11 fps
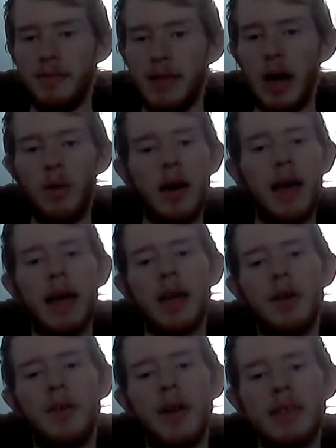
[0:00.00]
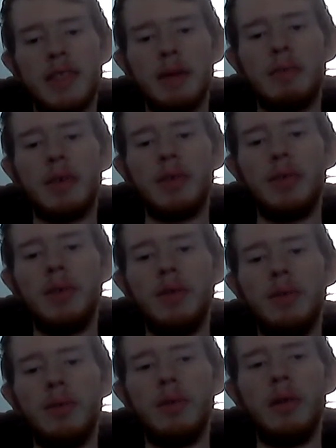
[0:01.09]
That way I can create something
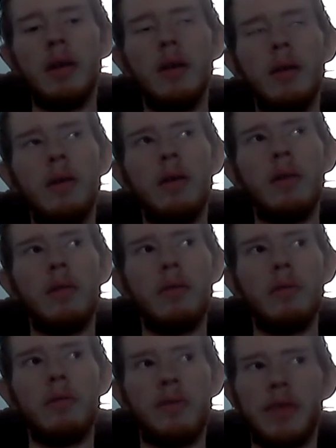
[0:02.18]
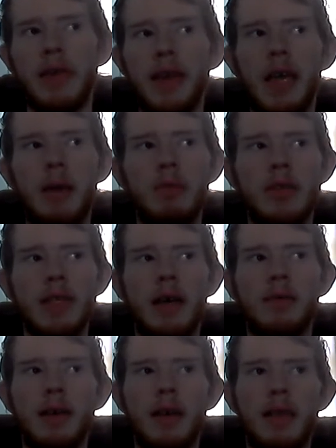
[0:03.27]
new for the gamers
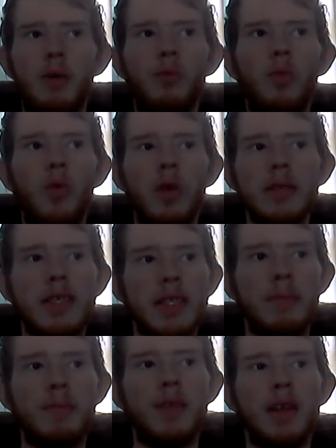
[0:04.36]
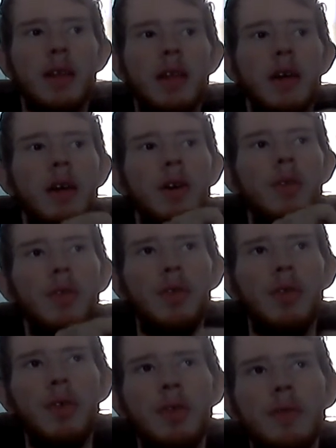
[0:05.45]
out there that want something
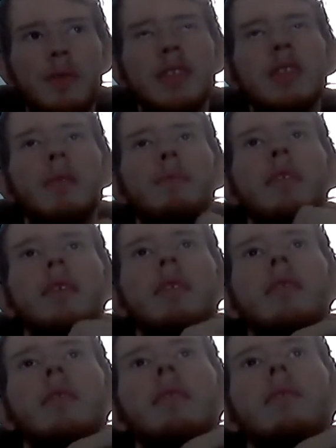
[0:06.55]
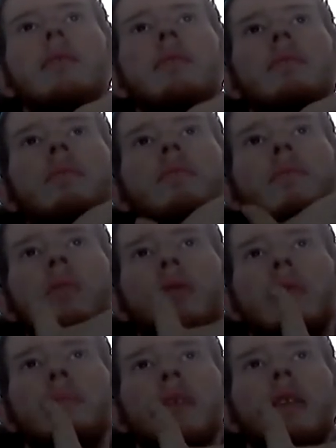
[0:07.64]
new, something with
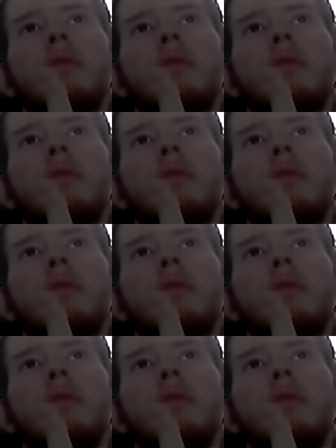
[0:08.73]
a bit